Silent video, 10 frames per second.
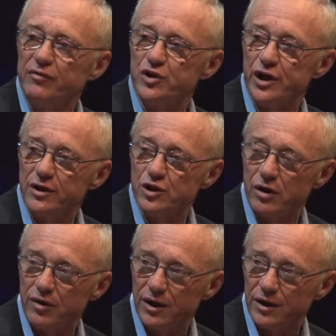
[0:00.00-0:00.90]
of Sheikh
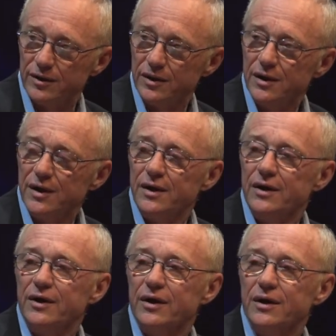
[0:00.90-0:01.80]
Jarrah.
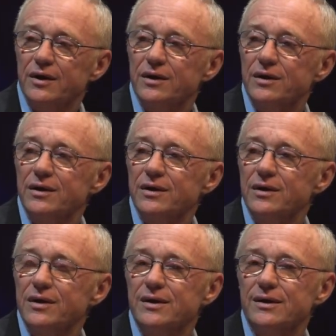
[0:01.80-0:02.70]

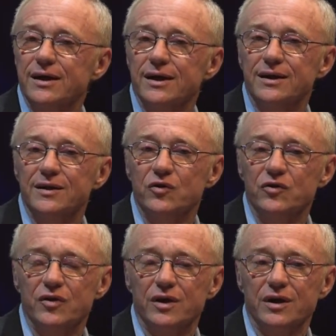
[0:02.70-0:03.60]
Uh, and
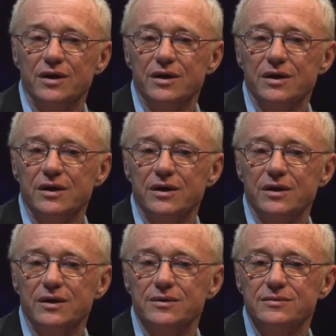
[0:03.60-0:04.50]

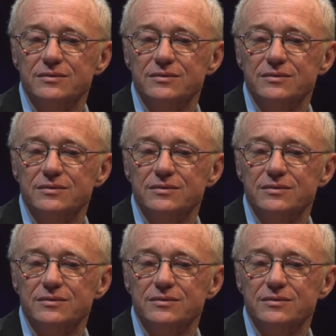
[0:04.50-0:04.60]
uh,